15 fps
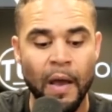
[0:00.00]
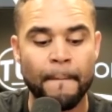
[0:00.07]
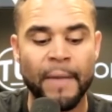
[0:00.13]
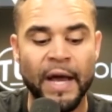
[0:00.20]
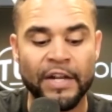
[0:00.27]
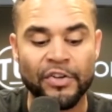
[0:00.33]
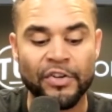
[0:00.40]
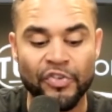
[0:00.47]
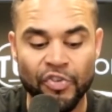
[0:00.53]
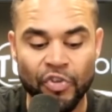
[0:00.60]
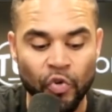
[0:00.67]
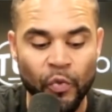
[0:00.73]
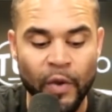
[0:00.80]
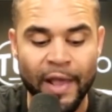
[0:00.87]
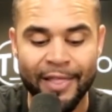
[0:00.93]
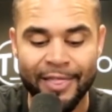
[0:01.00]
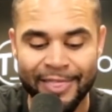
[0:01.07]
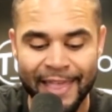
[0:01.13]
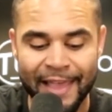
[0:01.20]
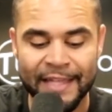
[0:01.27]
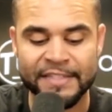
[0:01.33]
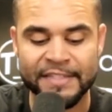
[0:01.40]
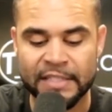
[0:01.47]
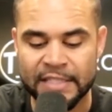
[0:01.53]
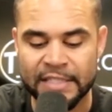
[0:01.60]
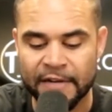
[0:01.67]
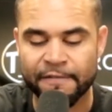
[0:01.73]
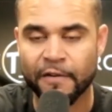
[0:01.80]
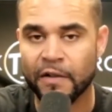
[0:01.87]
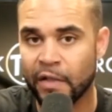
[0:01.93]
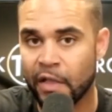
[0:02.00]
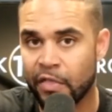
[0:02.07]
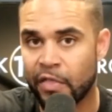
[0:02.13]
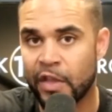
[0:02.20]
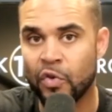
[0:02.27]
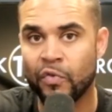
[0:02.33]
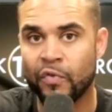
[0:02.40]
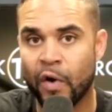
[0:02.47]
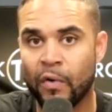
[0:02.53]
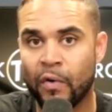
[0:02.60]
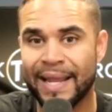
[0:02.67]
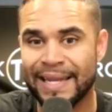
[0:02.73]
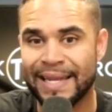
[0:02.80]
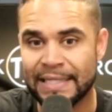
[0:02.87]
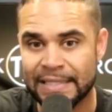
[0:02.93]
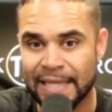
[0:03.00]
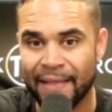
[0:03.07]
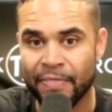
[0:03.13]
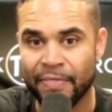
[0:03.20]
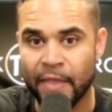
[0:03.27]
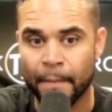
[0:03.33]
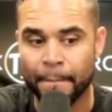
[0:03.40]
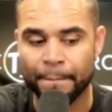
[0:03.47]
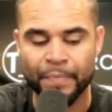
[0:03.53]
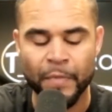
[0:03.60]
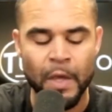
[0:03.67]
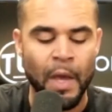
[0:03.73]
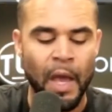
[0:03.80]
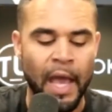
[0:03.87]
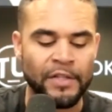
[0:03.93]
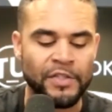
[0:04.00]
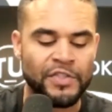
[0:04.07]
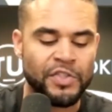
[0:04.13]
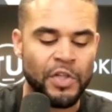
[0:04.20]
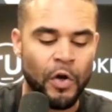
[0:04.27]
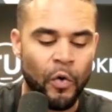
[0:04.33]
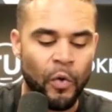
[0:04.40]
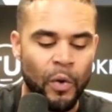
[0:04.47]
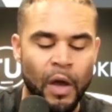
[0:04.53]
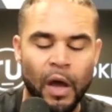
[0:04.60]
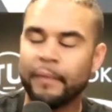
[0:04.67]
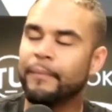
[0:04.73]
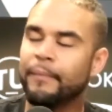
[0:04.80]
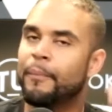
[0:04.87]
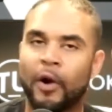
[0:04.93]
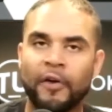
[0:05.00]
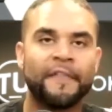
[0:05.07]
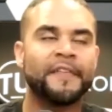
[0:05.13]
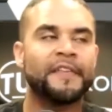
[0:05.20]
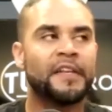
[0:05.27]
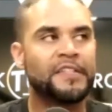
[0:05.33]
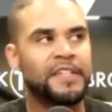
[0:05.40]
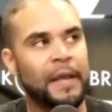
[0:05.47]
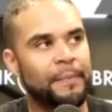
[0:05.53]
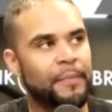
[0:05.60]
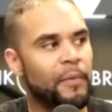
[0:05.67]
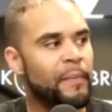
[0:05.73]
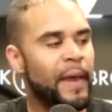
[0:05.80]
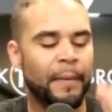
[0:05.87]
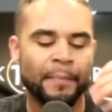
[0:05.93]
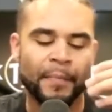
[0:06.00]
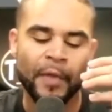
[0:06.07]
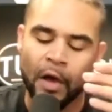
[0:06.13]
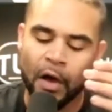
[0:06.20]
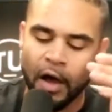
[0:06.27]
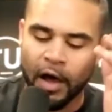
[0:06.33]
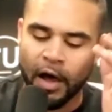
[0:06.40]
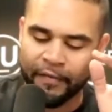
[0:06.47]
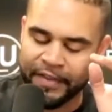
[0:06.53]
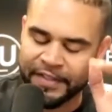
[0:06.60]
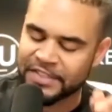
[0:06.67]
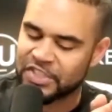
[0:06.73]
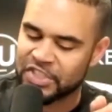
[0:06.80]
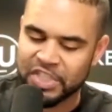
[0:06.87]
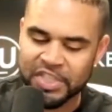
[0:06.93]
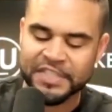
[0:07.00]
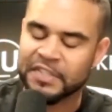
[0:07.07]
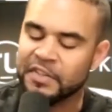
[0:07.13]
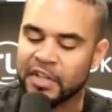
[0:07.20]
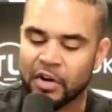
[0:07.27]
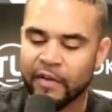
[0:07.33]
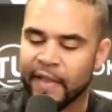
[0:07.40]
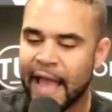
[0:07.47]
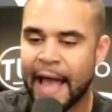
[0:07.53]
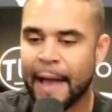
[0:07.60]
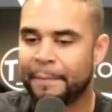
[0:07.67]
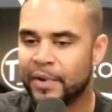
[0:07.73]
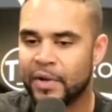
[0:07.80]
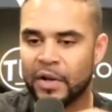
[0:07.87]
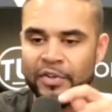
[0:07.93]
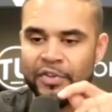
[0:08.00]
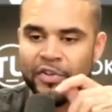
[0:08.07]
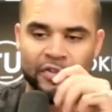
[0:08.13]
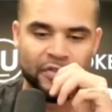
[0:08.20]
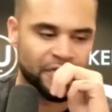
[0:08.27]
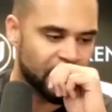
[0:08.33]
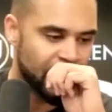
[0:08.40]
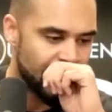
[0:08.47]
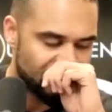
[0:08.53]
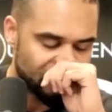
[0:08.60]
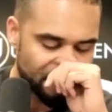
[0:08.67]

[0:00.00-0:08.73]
by doing things differently than you've already done them. And so, perfect example, man. This just literally happened on Tuesday.